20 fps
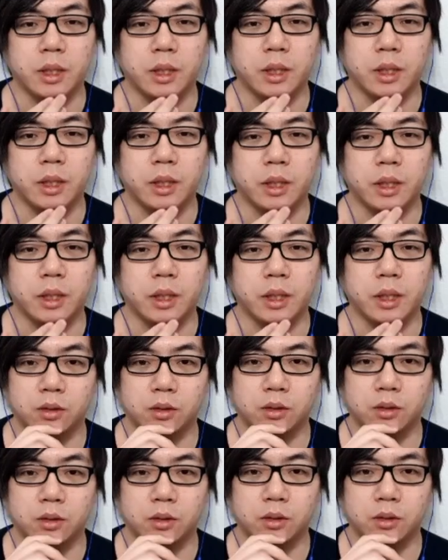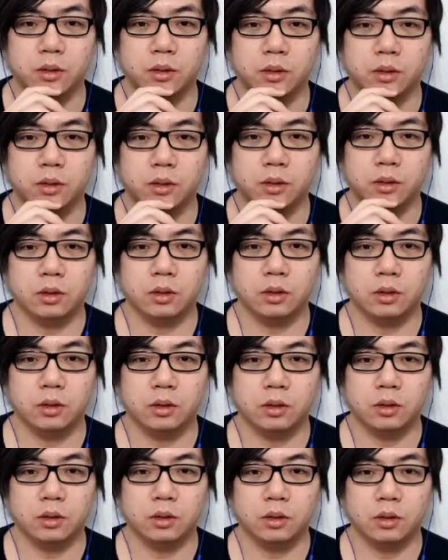
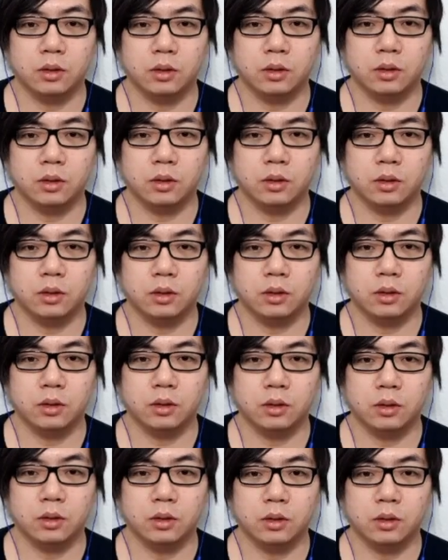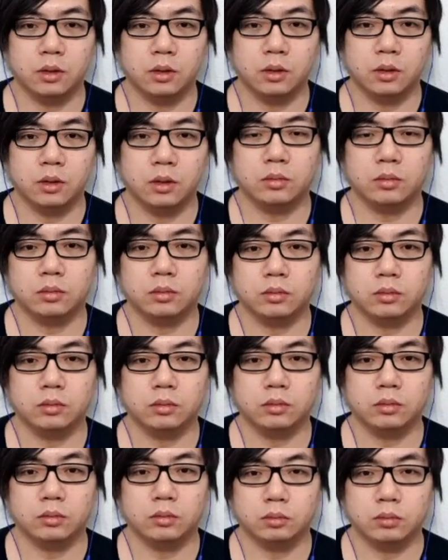
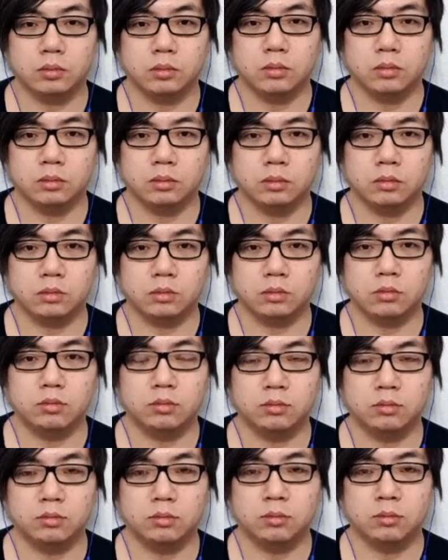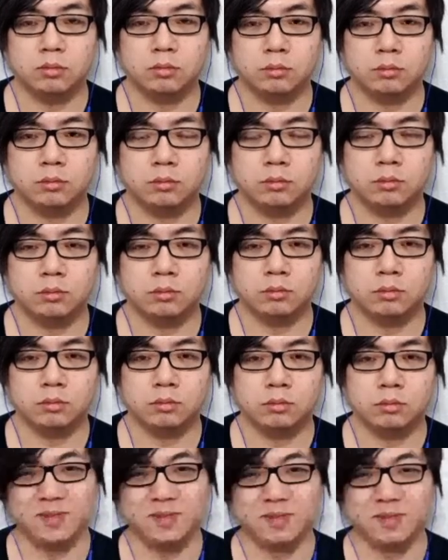
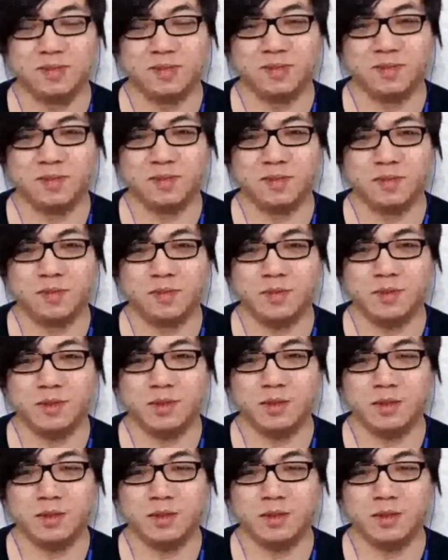(silent)